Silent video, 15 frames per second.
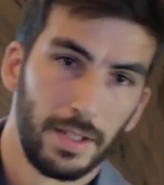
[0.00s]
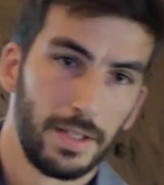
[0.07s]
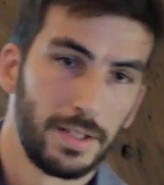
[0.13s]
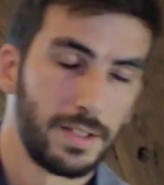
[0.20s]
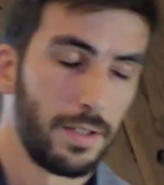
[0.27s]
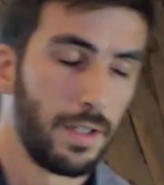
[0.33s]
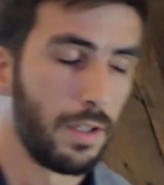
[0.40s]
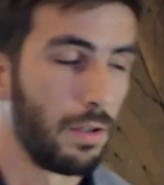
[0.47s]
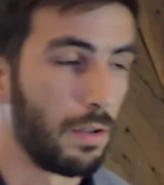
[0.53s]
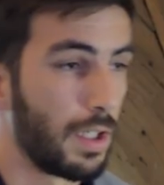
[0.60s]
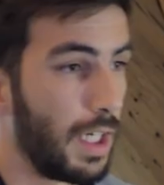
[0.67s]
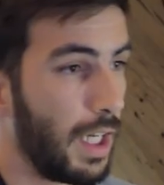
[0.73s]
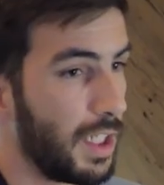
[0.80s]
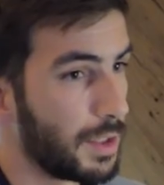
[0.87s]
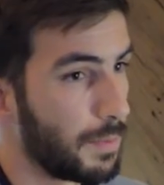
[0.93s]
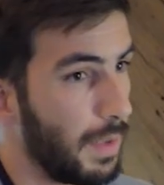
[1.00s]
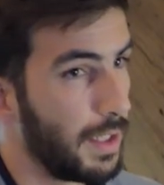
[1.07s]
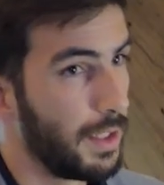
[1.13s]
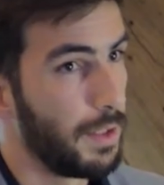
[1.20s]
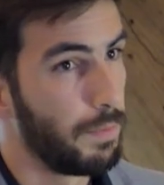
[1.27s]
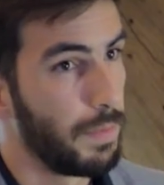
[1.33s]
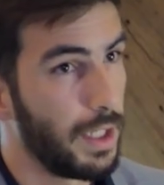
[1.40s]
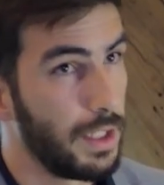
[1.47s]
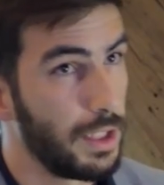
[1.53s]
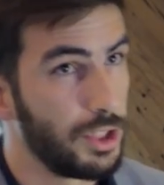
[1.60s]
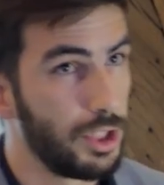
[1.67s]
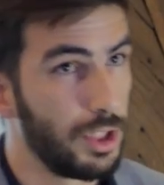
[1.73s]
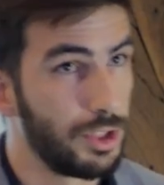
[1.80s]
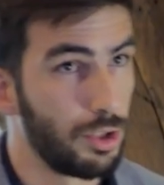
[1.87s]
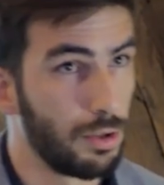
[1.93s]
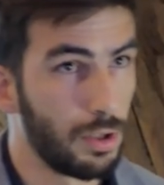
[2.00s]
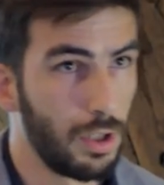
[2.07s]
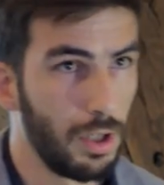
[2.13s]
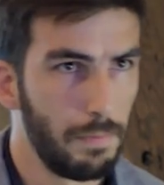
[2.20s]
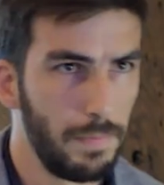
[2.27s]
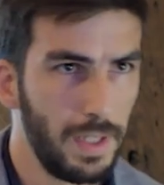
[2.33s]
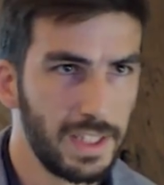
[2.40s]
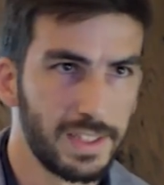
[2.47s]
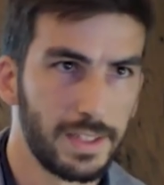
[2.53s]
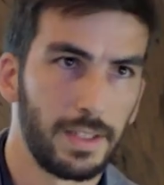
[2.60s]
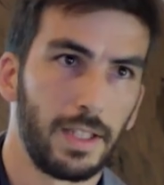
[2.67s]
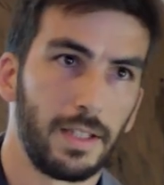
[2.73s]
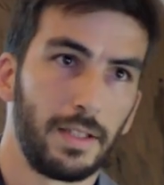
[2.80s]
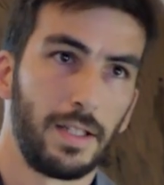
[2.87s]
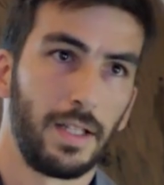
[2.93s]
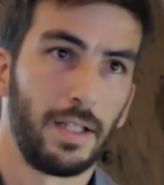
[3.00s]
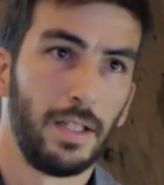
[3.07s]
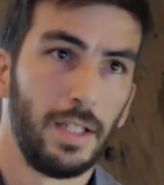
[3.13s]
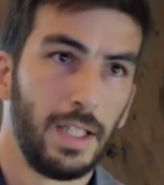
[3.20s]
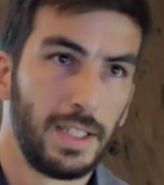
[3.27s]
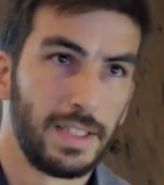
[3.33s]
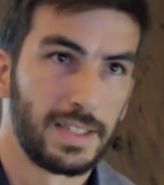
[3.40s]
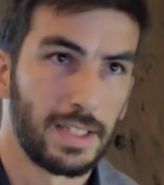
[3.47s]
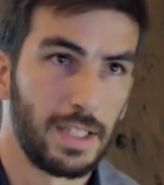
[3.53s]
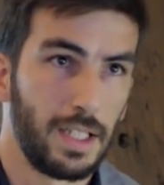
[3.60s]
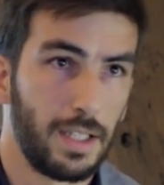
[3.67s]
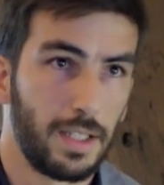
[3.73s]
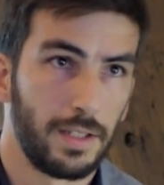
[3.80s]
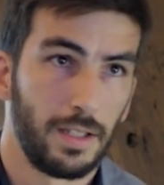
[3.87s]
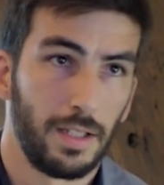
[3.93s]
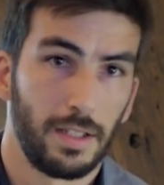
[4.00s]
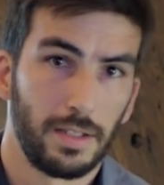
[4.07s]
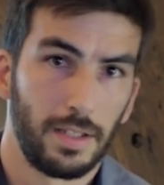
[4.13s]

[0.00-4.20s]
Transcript: is recognized by the pre-initiation complex that start